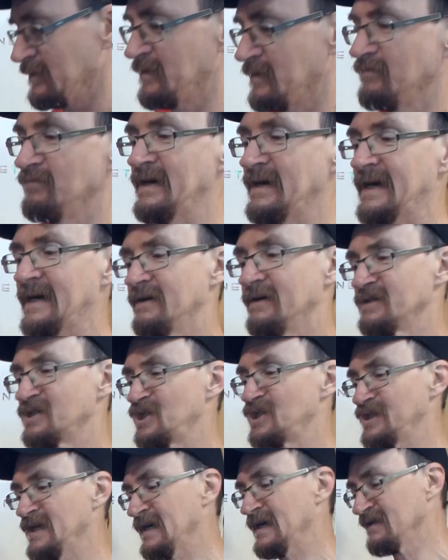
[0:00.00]
the power
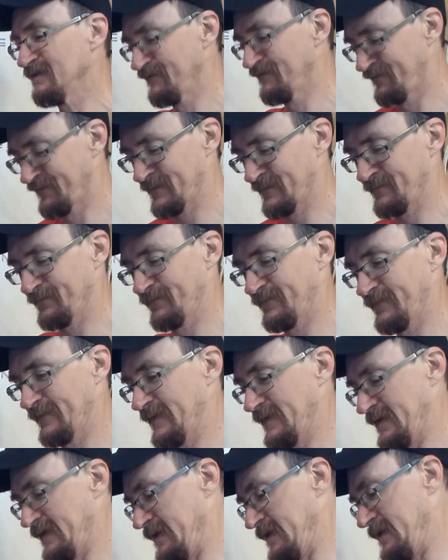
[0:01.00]
shelf
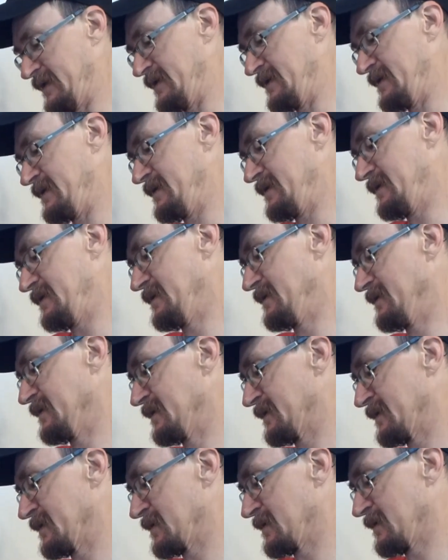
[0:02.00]

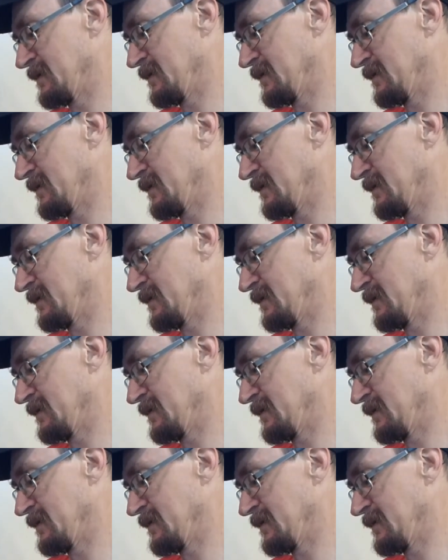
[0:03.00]
is